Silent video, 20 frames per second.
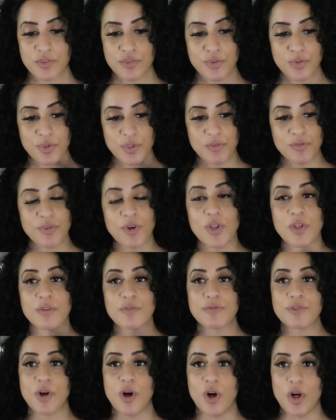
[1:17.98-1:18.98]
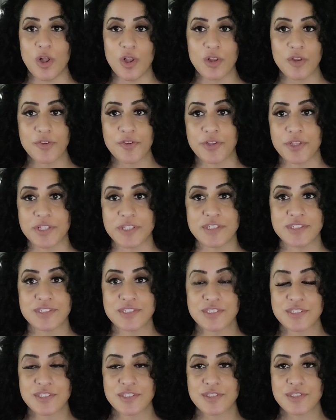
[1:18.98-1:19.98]
to involve all
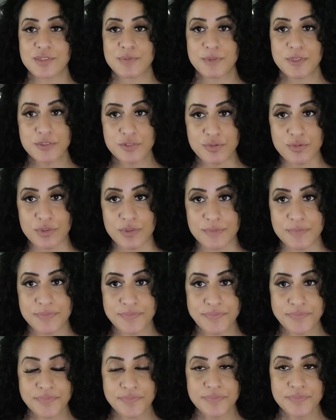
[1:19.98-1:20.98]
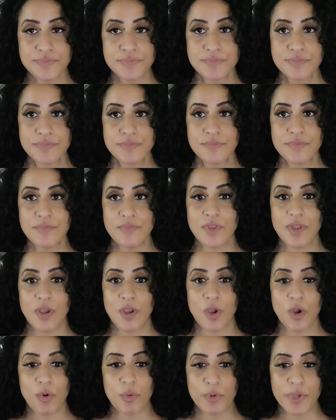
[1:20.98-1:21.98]
things spiritual.
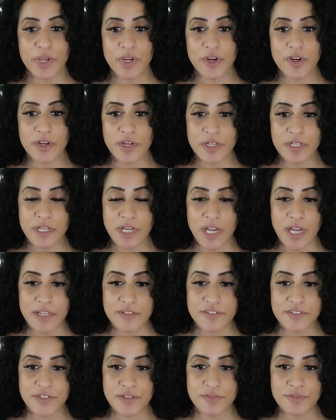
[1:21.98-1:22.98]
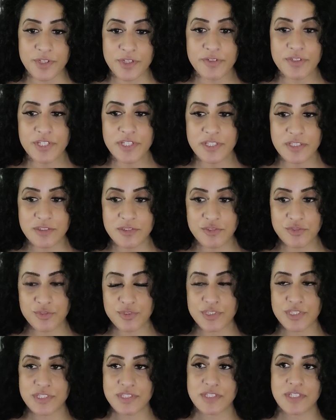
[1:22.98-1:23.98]
We are at a very
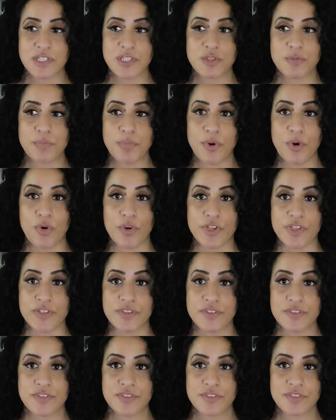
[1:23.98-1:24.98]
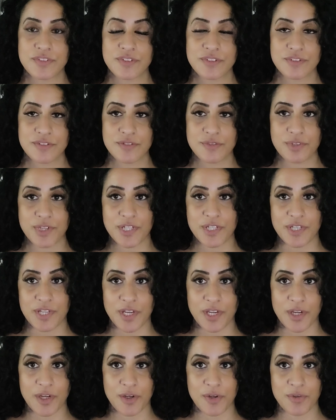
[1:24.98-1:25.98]
interesting point right
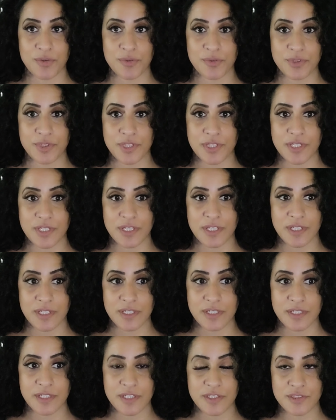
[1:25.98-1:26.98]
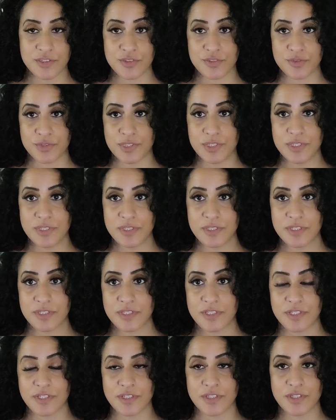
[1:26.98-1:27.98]
now in history,
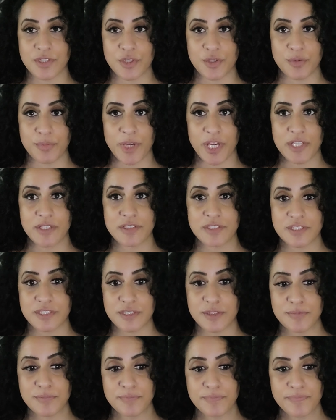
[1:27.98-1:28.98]
in humanity.